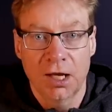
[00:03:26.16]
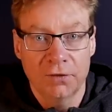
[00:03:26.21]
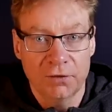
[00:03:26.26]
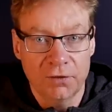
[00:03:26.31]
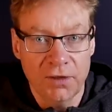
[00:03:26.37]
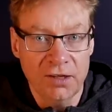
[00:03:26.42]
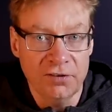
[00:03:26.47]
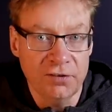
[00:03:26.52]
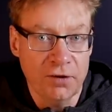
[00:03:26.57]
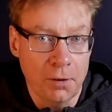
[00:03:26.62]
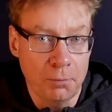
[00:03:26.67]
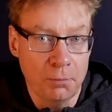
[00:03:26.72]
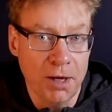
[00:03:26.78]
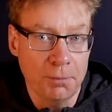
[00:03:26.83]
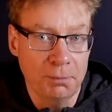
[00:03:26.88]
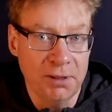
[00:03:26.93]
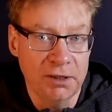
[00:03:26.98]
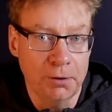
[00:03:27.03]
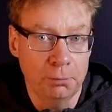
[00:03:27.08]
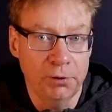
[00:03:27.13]
This might
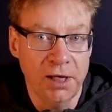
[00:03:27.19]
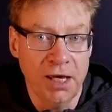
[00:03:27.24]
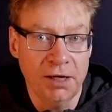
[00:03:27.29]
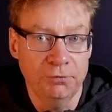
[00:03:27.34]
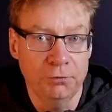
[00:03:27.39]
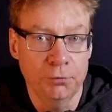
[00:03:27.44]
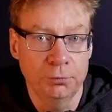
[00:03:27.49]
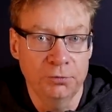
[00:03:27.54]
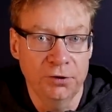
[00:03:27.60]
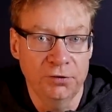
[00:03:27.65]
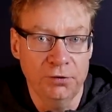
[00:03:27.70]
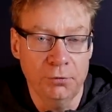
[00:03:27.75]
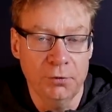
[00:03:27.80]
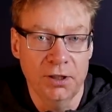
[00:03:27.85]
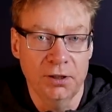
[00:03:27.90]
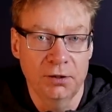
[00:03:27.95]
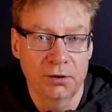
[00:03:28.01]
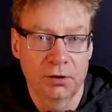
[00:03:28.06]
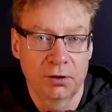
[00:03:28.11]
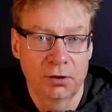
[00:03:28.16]
be the platform to do
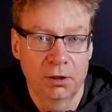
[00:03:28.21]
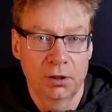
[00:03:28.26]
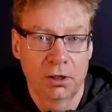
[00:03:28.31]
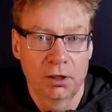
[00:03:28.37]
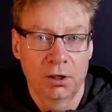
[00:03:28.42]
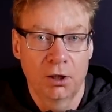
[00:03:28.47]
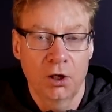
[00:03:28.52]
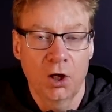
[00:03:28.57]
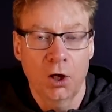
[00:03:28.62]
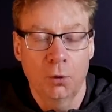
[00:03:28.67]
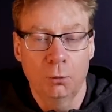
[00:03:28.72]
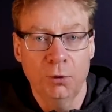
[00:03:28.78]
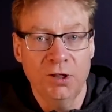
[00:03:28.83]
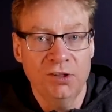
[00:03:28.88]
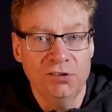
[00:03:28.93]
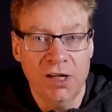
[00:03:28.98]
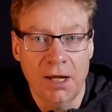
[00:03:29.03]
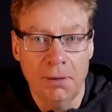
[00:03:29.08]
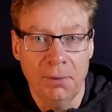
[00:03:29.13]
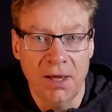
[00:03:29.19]
it.
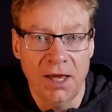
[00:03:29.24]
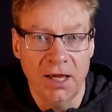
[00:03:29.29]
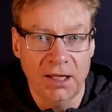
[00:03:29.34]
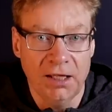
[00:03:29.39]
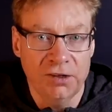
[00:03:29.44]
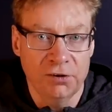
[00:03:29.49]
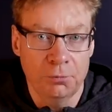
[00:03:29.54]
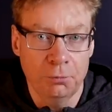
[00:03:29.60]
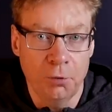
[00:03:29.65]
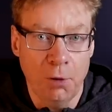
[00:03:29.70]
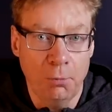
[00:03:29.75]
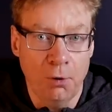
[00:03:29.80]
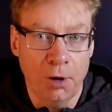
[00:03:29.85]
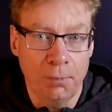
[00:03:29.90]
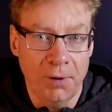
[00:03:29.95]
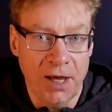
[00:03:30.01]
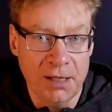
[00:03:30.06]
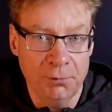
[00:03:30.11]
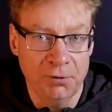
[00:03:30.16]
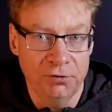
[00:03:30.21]
WeChat Pay is a mobile
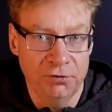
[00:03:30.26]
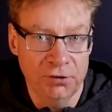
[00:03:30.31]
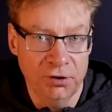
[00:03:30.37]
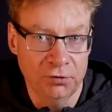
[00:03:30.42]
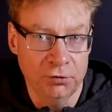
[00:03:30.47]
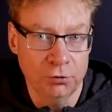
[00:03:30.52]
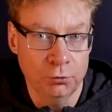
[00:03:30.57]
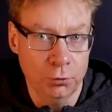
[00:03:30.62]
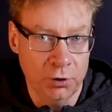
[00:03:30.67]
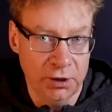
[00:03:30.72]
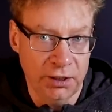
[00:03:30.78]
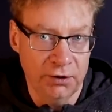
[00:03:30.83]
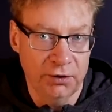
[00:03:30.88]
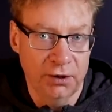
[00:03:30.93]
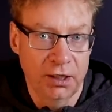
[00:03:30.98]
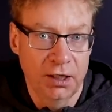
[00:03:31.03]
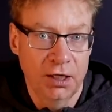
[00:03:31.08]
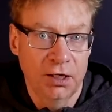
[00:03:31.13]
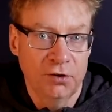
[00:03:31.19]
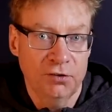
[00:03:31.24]
payment digital wallet
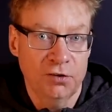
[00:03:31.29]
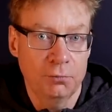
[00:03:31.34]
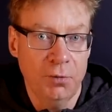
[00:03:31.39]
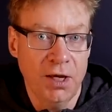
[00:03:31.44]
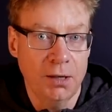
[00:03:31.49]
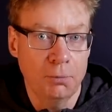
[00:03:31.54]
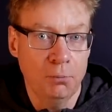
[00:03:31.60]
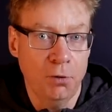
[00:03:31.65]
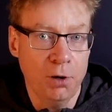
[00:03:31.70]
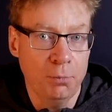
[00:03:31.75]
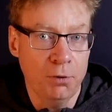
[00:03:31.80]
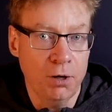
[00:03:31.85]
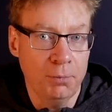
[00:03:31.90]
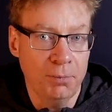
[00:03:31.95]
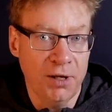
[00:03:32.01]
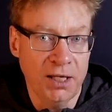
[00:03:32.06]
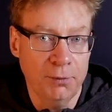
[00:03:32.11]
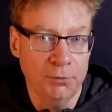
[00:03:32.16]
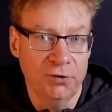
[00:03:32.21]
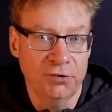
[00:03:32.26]
to make mobile
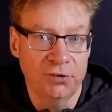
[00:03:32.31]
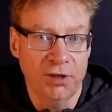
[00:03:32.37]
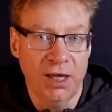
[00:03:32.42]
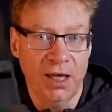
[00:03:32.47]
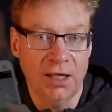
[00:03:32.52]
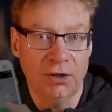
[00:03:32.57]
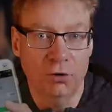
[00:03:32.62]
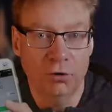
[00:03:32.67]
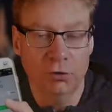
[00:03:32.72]
payments and